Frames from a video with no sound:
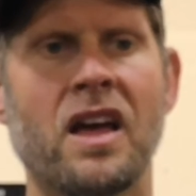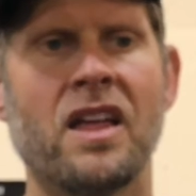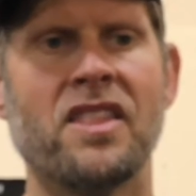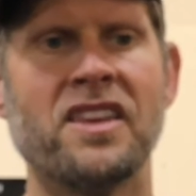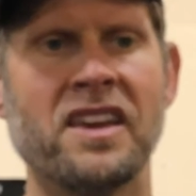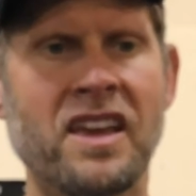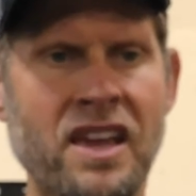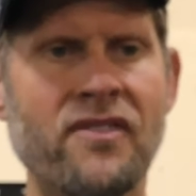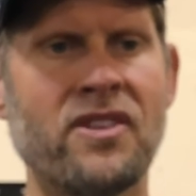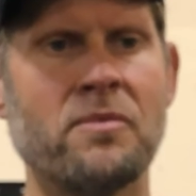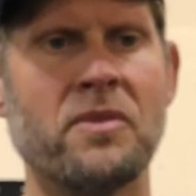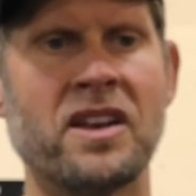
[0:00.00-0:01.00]
The
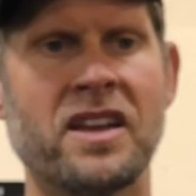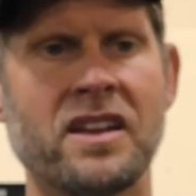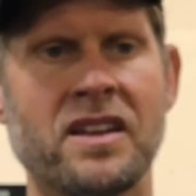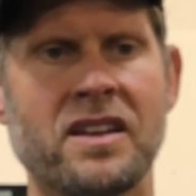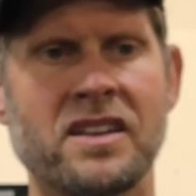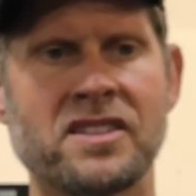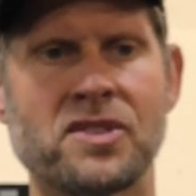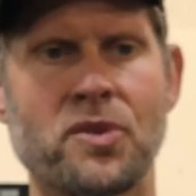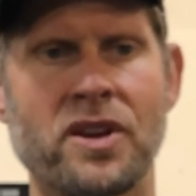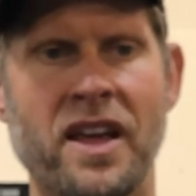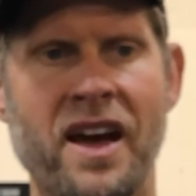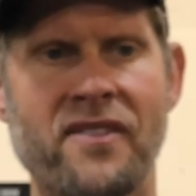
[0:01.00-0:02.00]
even minute is going
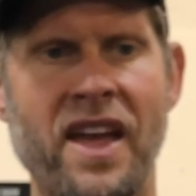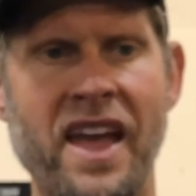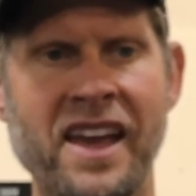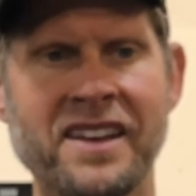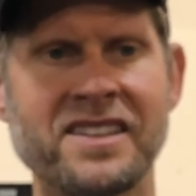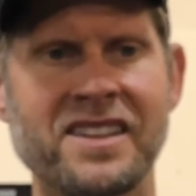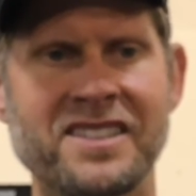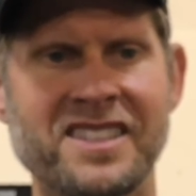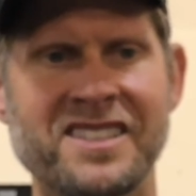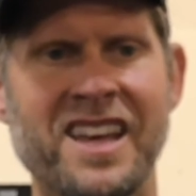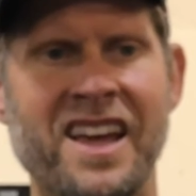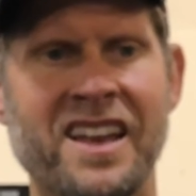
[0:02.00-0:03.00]
to have 8 to
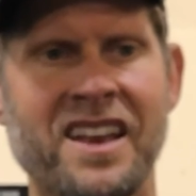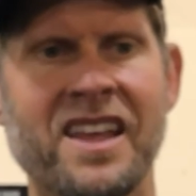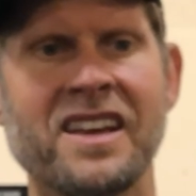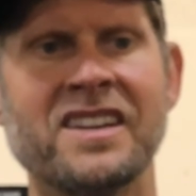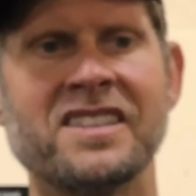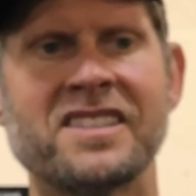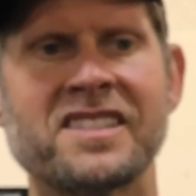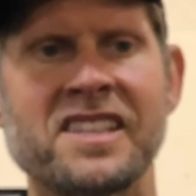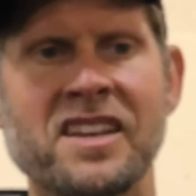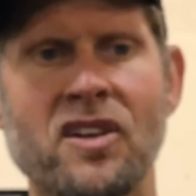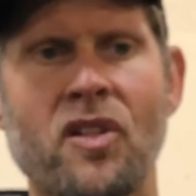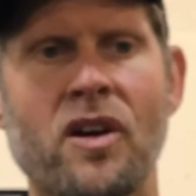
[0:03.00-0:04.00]
10
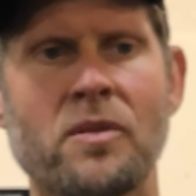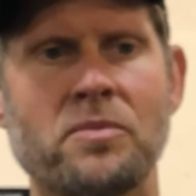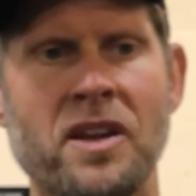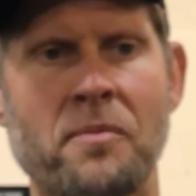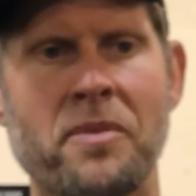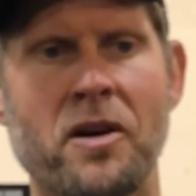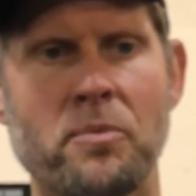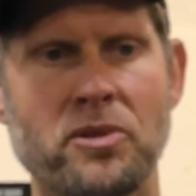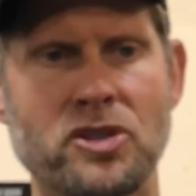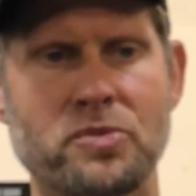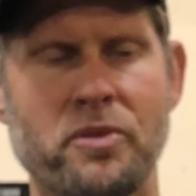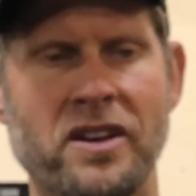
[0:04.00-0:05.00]
single arm dumbbell
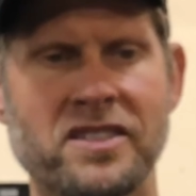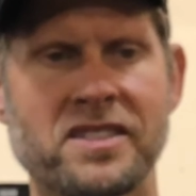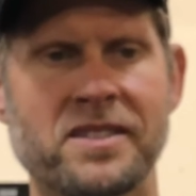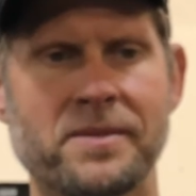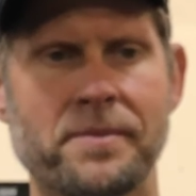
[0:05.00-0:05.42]
push press.